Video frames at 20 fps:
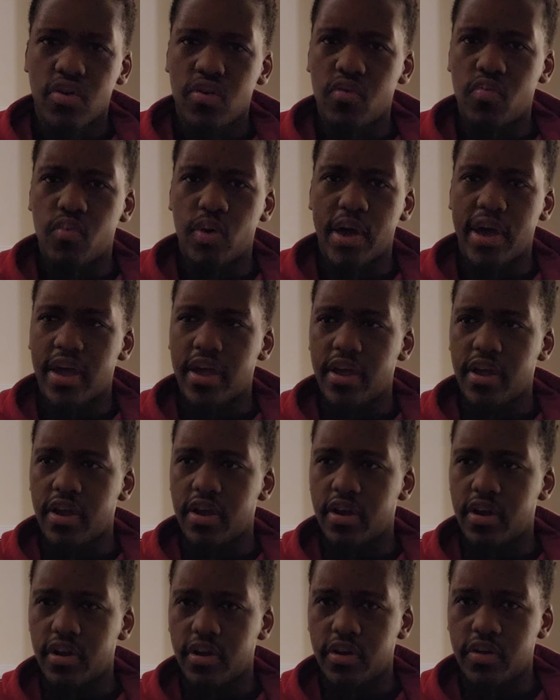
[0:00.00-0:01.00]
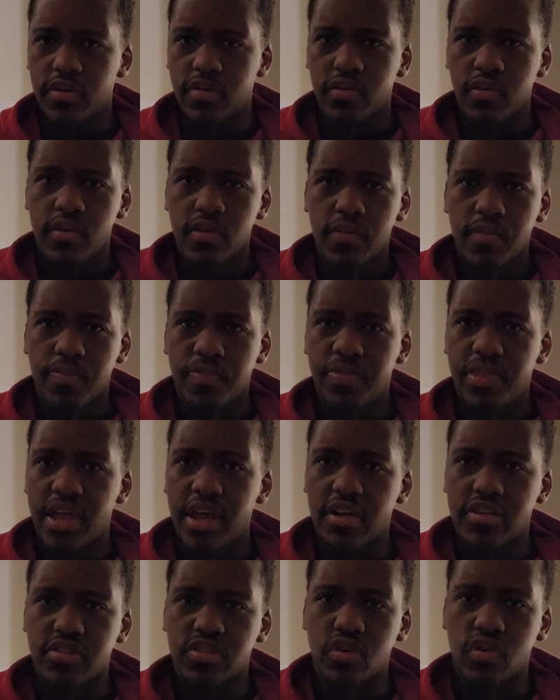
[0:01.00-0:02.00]
where
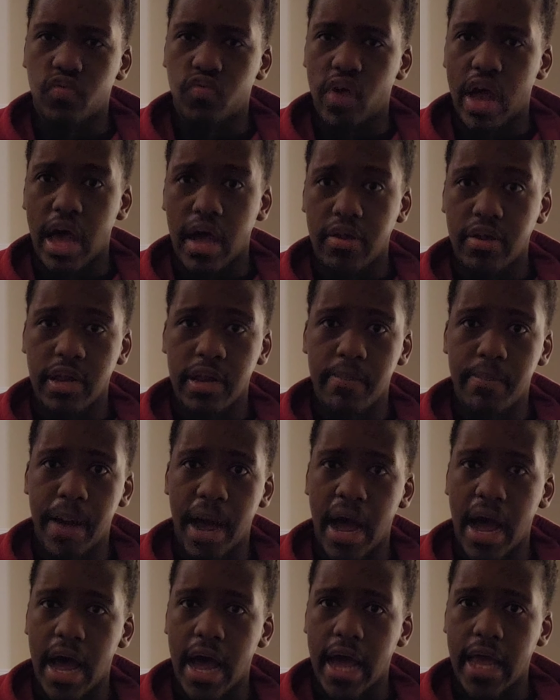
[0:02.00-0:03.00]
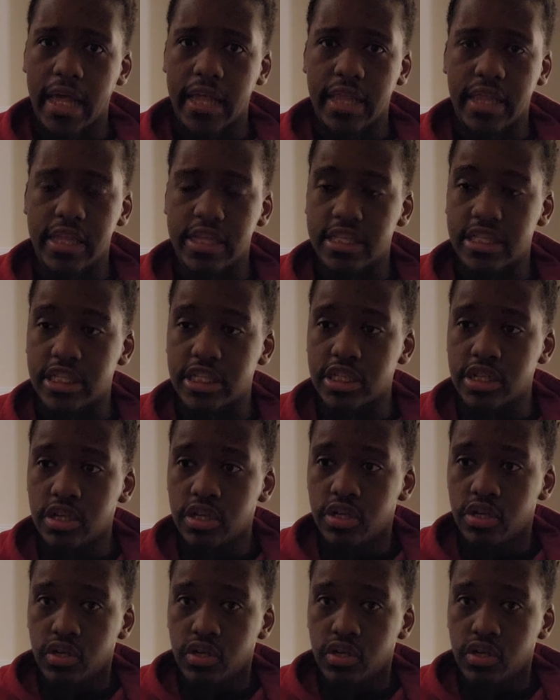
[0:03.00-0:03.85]
they're surrounded by this